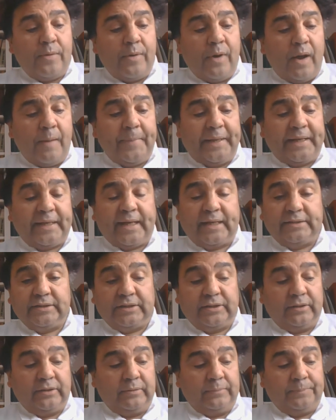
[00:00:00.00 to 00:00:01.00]
a
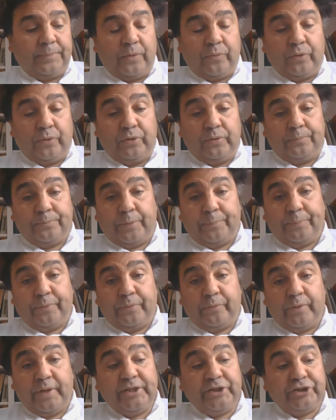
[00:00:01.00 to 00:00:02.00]
mechanical bowel
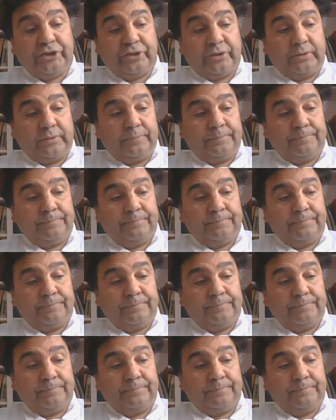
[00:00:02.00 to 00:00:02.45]
preparation.